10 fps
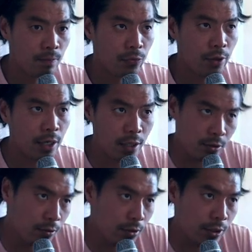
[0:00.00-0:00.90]
Right, and these
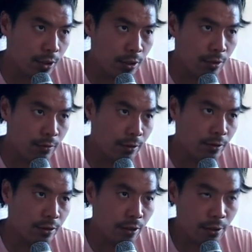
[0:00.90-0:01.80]
are all the good throws.
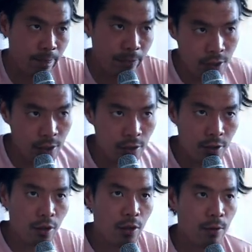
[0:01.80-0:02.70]
So let's take a look at
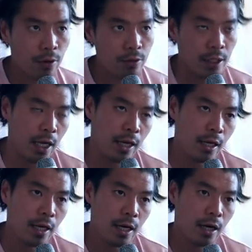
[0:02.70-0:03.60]
the throws that
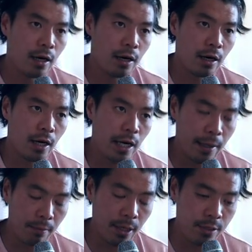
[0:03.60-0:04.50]
I
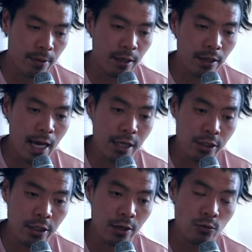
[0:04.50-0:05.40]
missed my line.
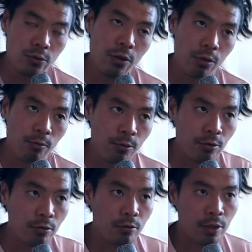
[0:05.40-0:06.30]
Actually, I only
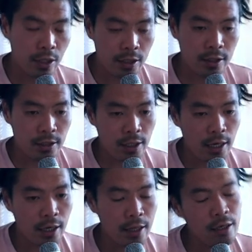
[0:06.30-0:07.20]
threw in this
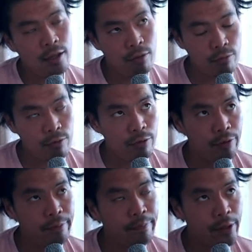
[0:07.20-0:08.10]
set. I think I
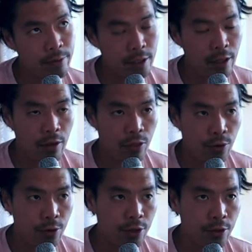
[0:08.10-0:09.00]
want to say like
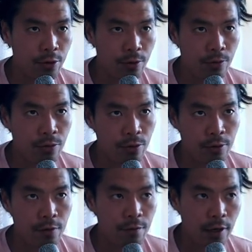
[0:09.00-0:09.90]
30 or
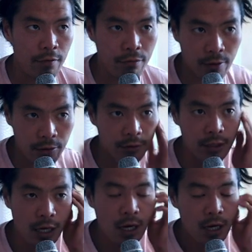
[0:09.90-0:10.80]
35 throws.
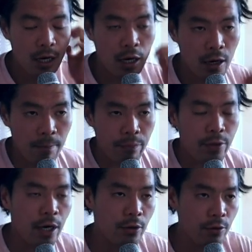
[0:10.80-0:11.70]
I
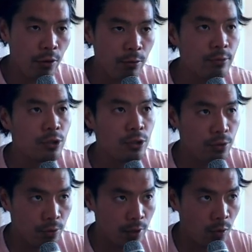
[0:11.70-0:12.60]
only threw
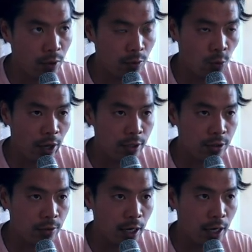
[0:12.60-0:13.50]
2 that went way
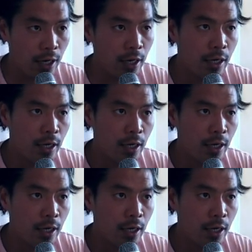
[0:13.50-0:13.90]
too high.